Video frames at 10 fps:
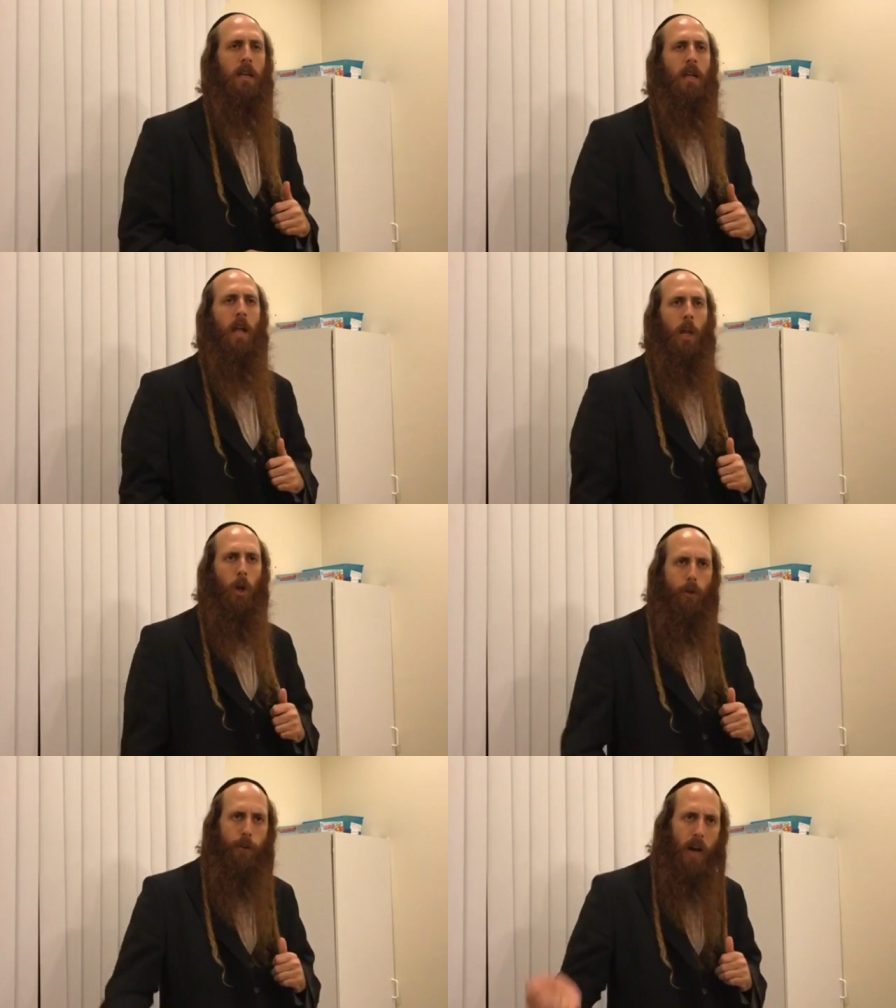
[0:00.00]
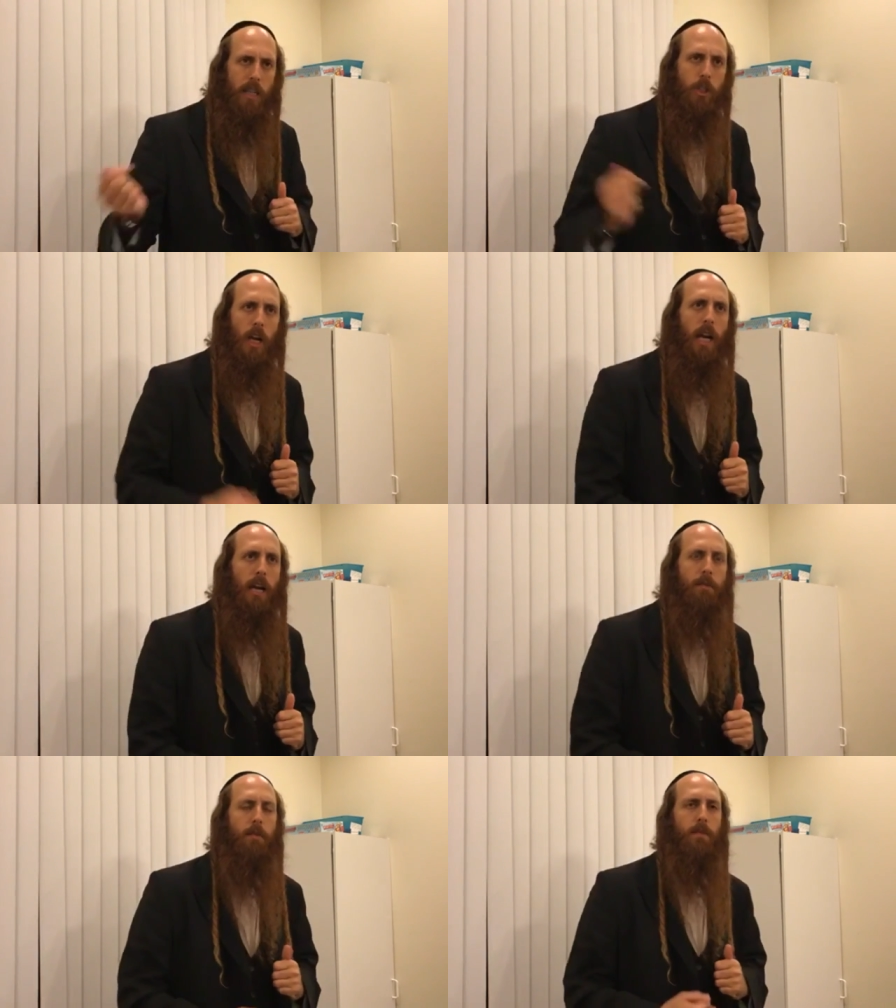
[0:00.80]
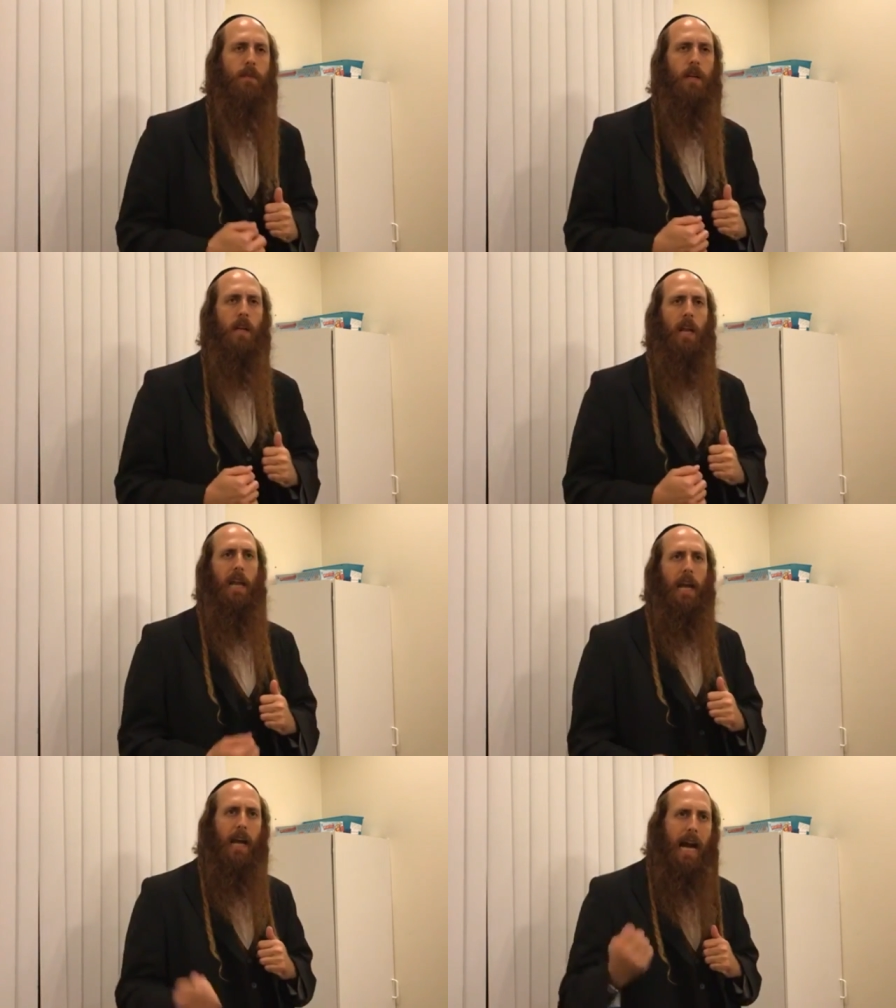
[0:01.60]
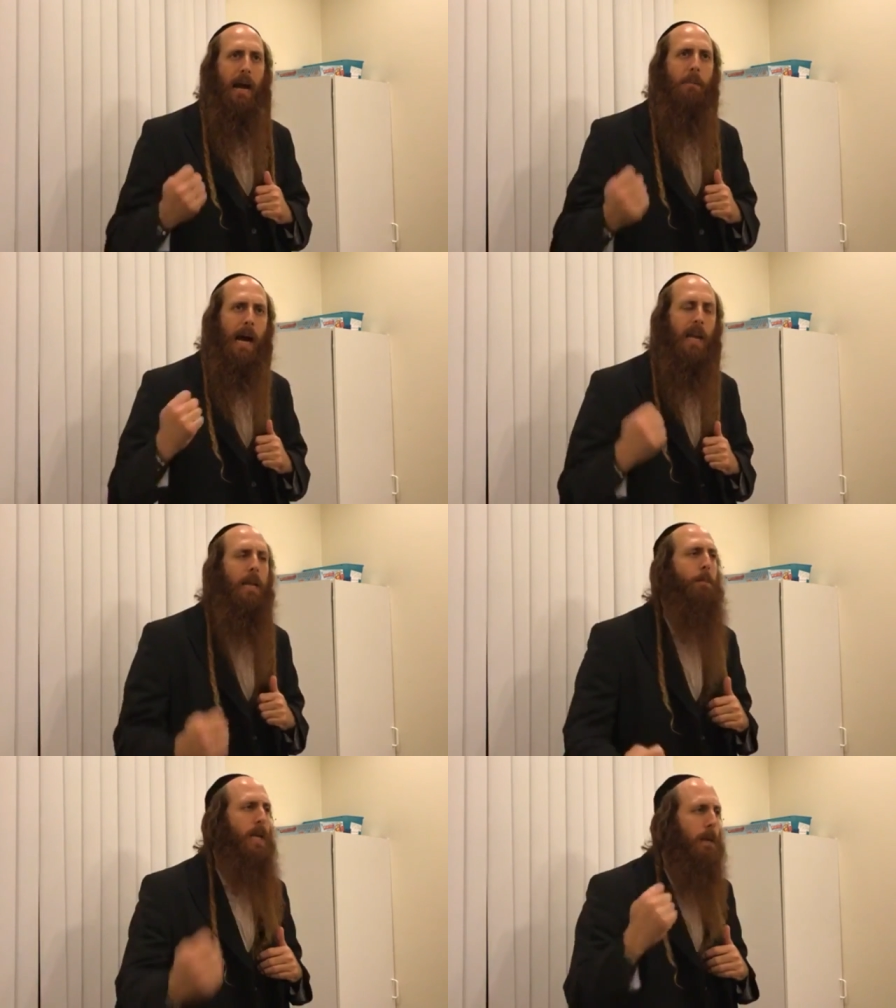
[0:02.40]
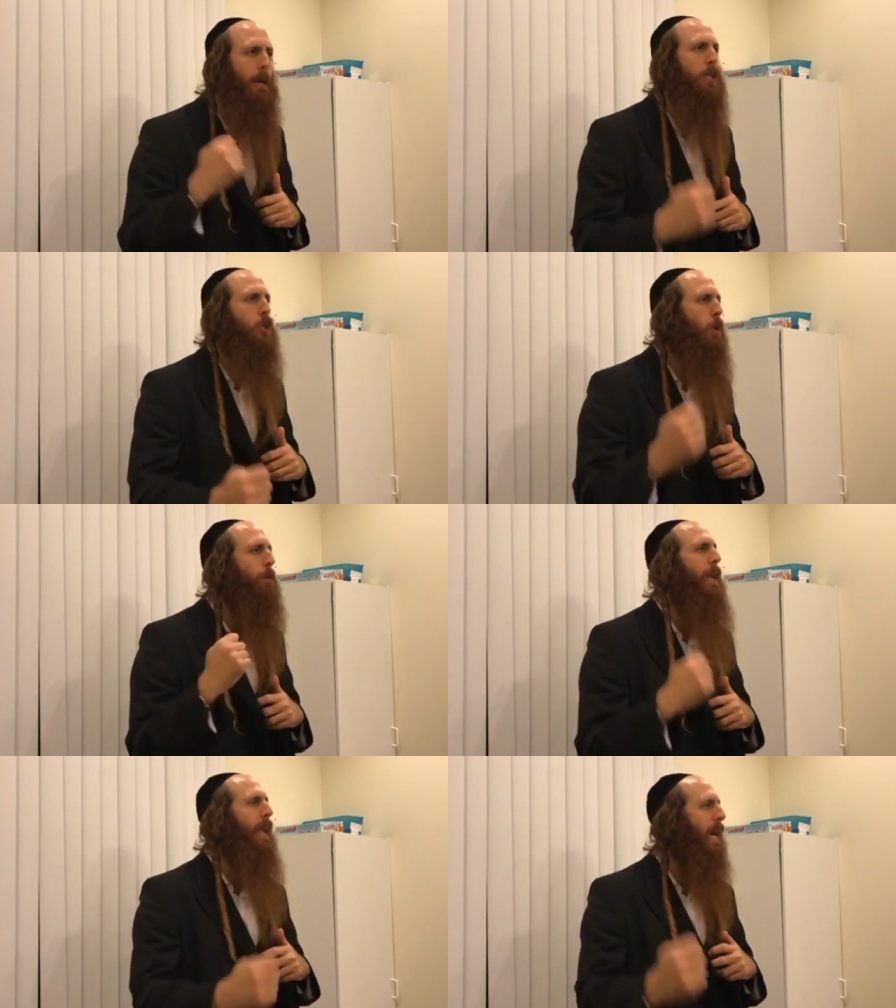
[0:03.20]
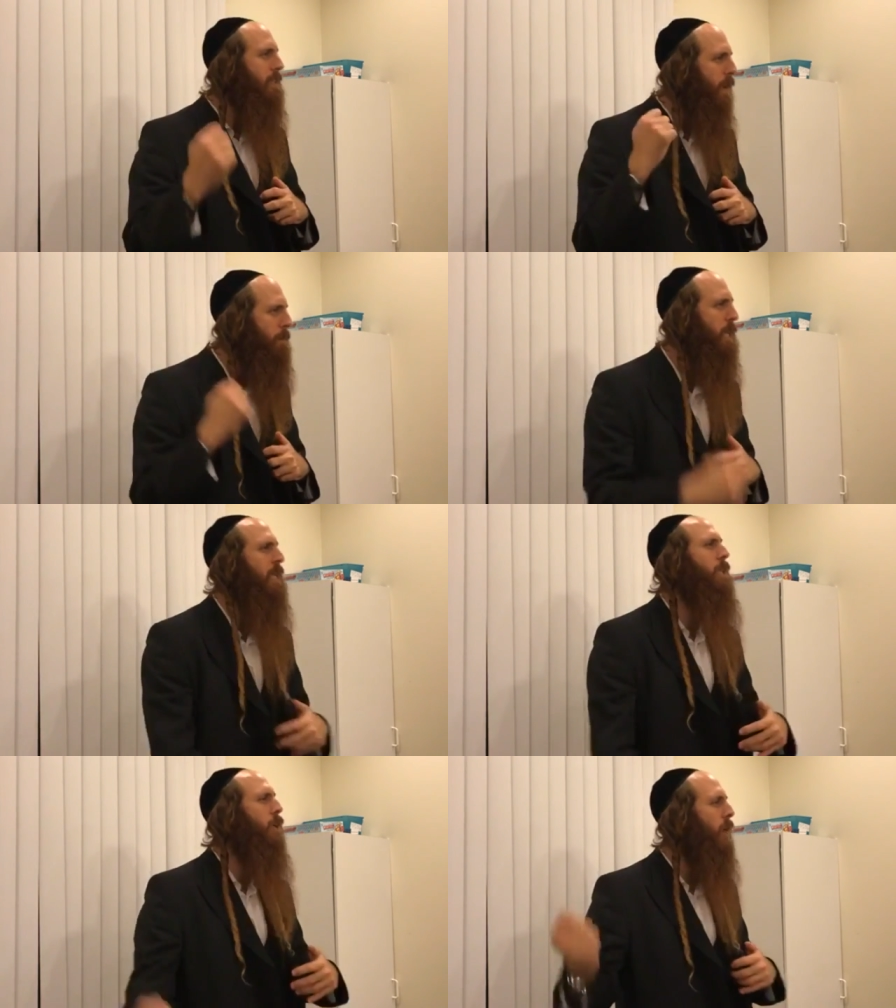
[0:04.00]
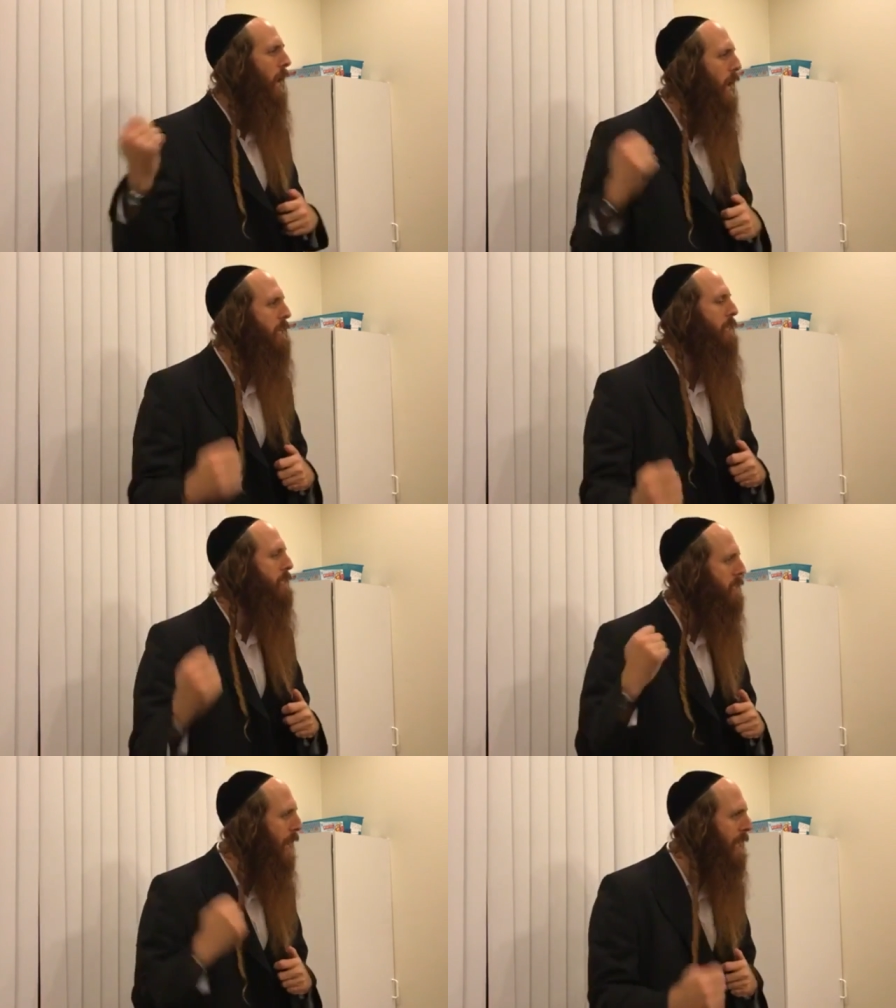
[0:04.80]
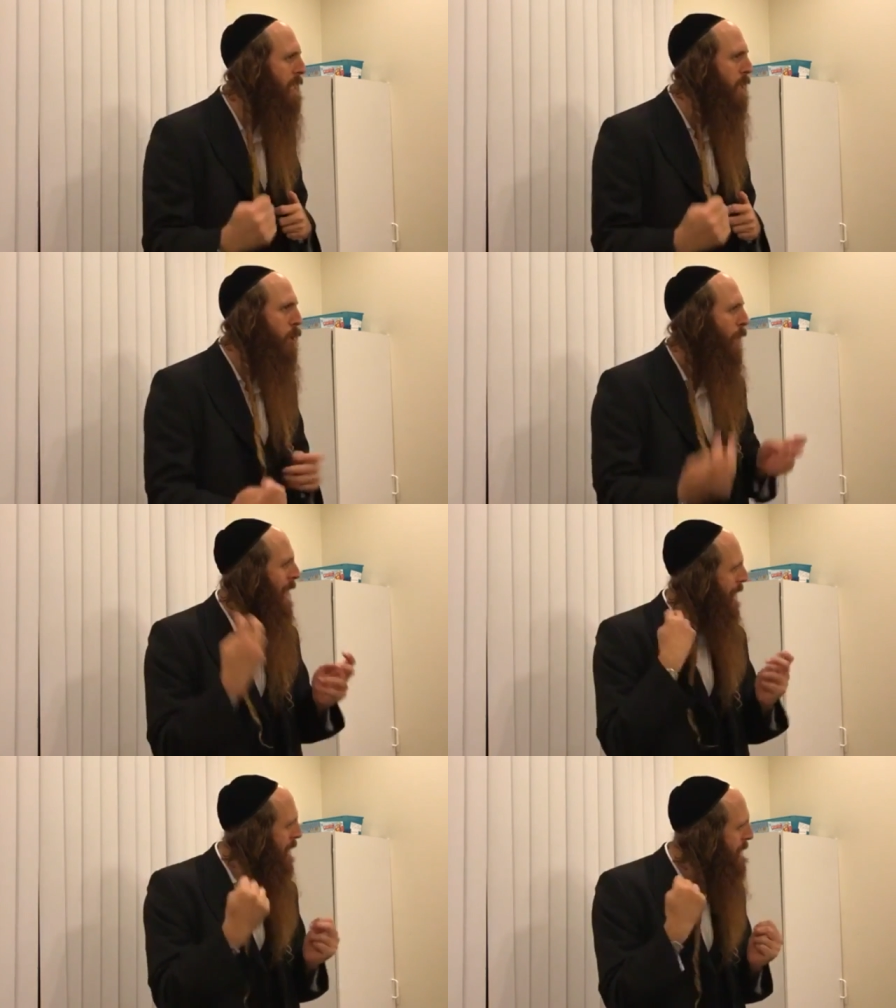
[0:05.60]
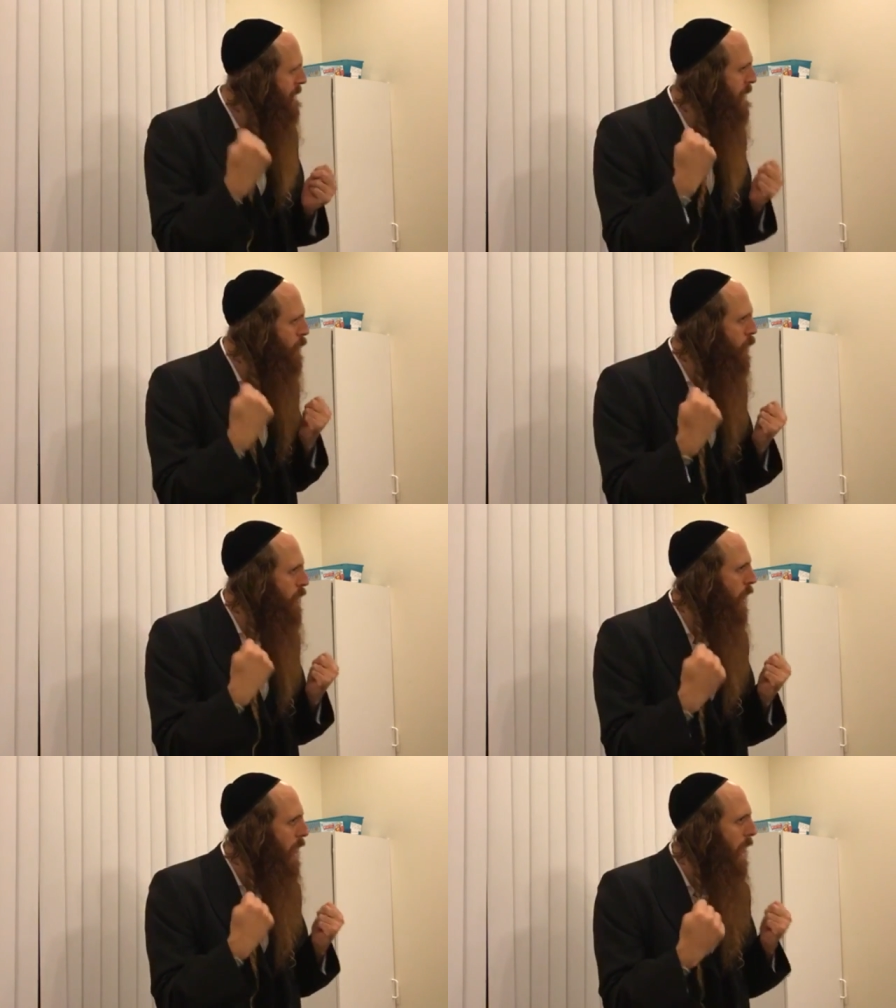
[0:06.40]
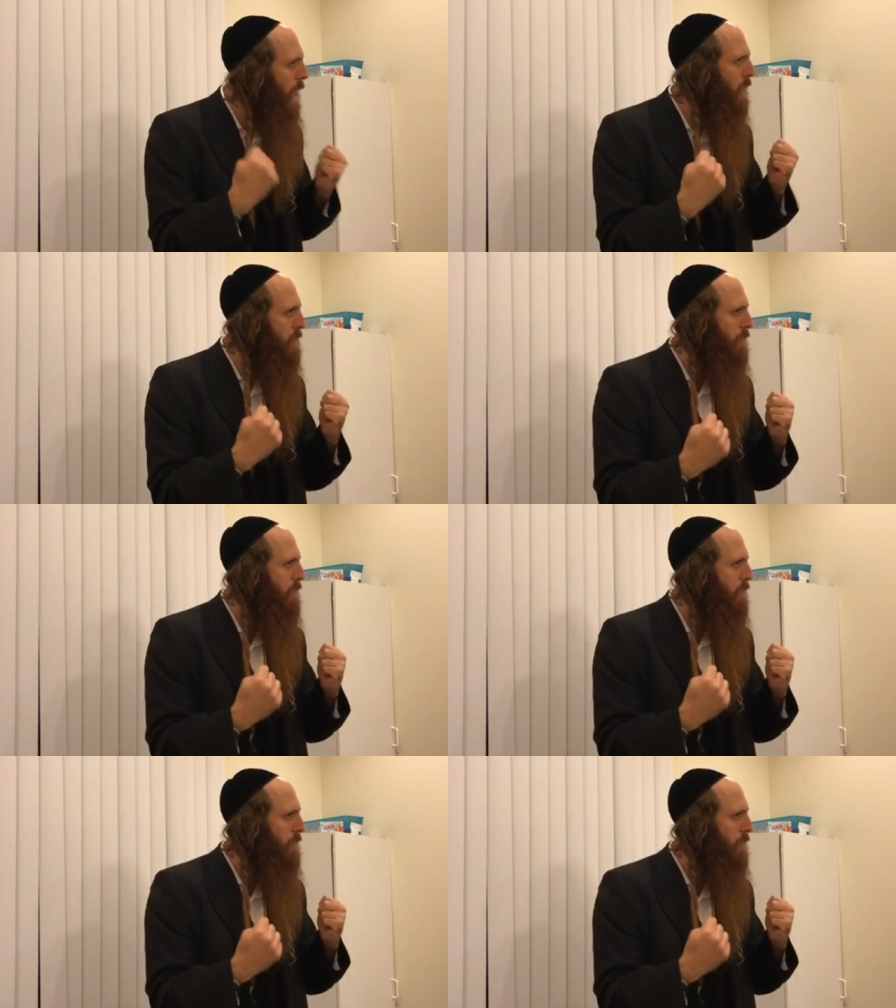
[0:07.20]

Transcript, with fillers: Look for Hashem. Lecha amar libi bakshu panai tamid. Your heart is telling you, listen to your heart.